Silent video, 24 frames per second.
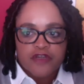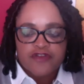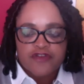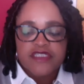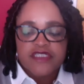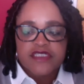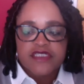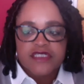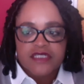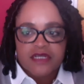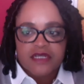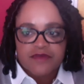
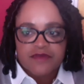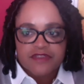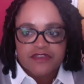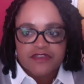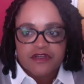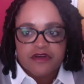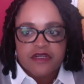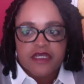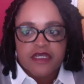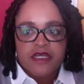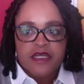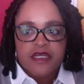Kristen, I'm
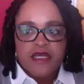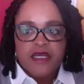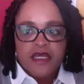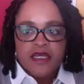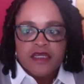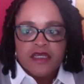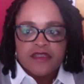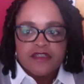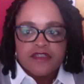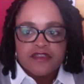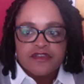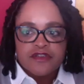sorry.
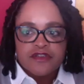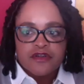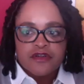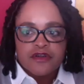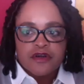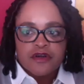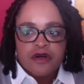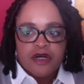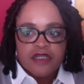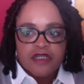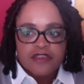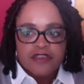There's no
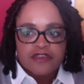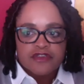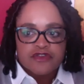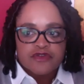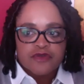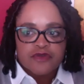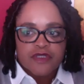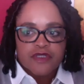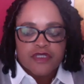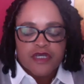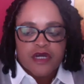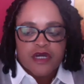cost to
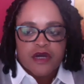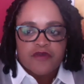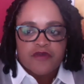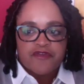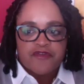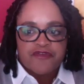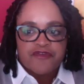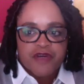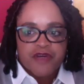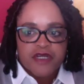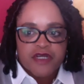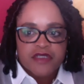join. The
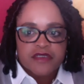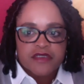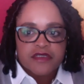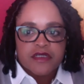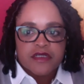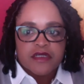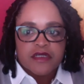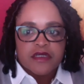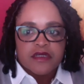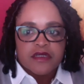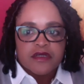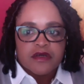upfront
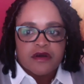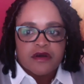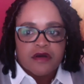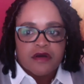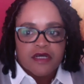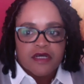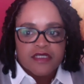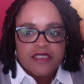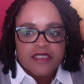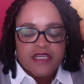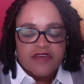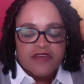
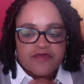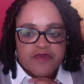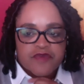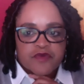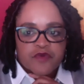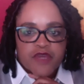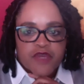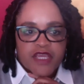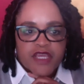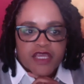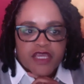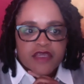costs have been
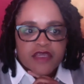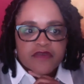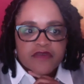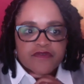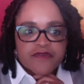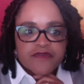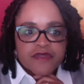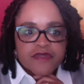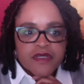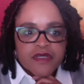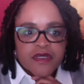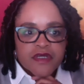
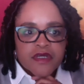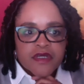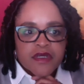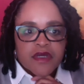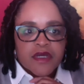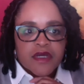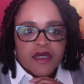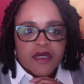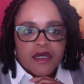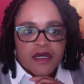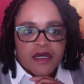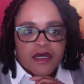waived.
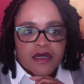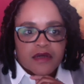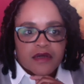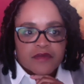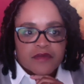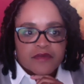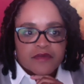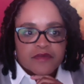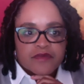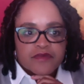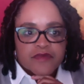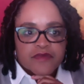
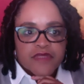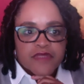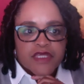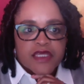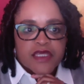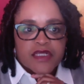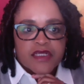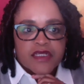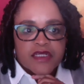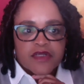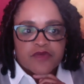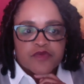
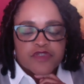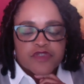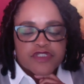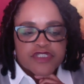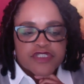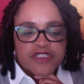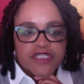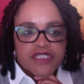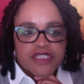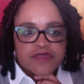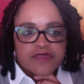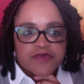And it would
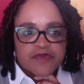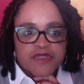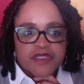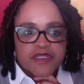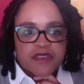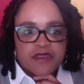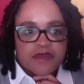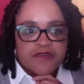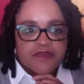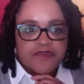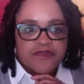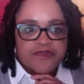just be
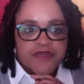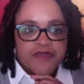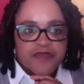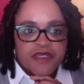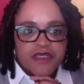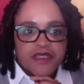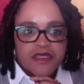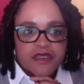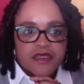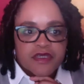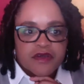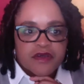the
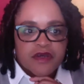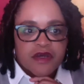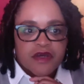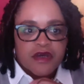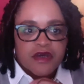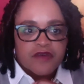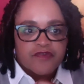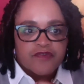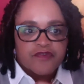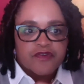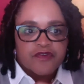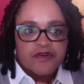fee
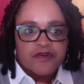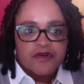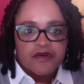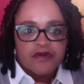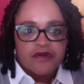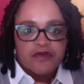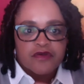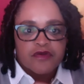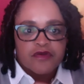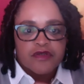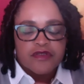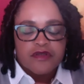for
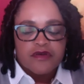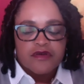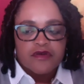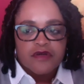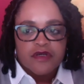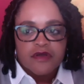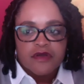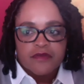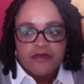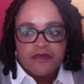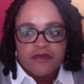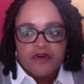
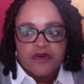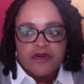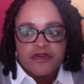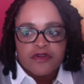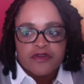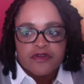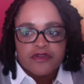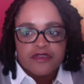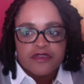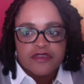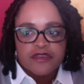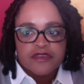on
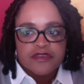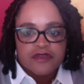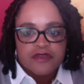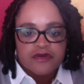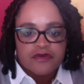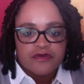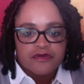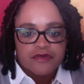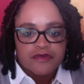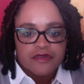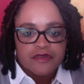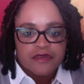goods
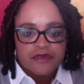sold.